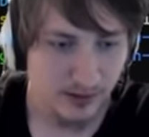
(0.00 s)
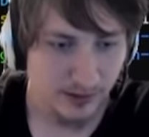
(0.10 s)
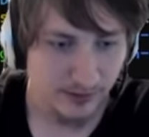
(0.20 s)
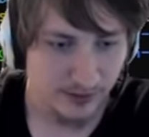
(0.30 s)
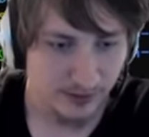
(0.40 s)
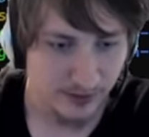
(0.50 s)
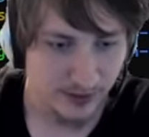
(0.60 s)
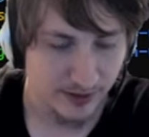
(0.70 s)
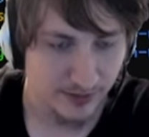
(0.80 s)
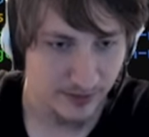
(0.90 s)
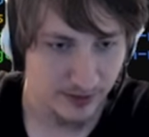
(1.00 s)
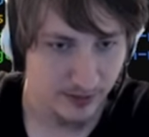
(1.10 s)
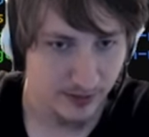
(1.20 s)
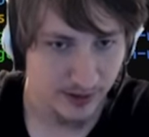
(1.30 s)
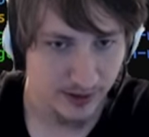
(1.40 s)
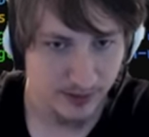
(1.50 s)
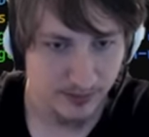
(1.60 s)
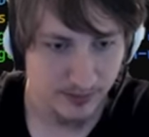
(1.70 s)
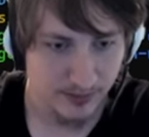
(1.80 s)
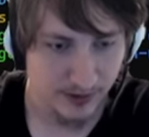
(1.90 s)
I still don't really know if it's gonna work or not.
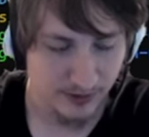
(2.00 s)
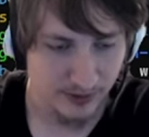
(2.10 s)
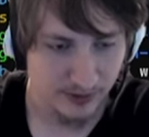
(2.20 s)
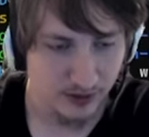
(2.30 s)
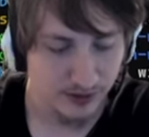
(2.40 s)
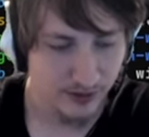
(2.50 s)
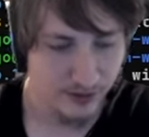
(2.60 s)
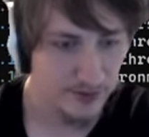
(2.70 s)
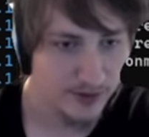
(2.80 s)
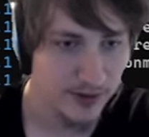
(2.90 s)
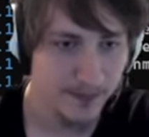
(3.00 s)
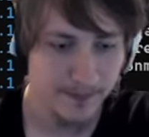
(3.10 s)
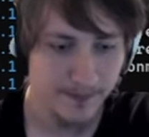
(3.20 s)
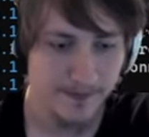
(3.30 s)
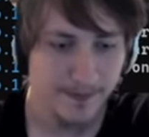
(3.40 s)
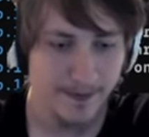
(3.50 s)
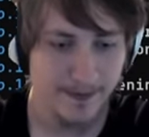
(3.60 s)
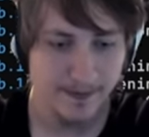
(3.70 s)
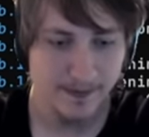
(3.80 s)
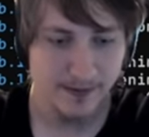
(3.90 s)
Let's restart the server
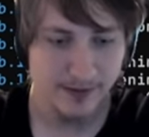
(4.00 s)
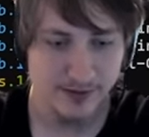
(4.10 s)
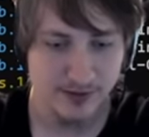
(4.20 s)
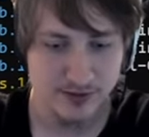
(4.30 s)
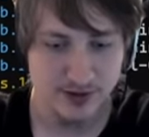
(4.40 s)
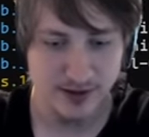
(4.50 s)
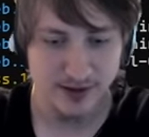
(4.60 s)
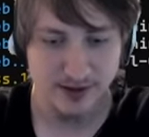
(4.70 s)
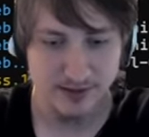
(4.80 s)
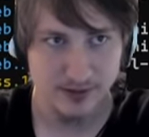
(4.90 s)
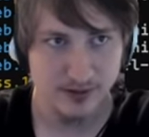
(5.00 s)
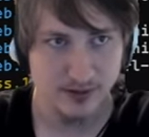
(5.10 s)
and try it out.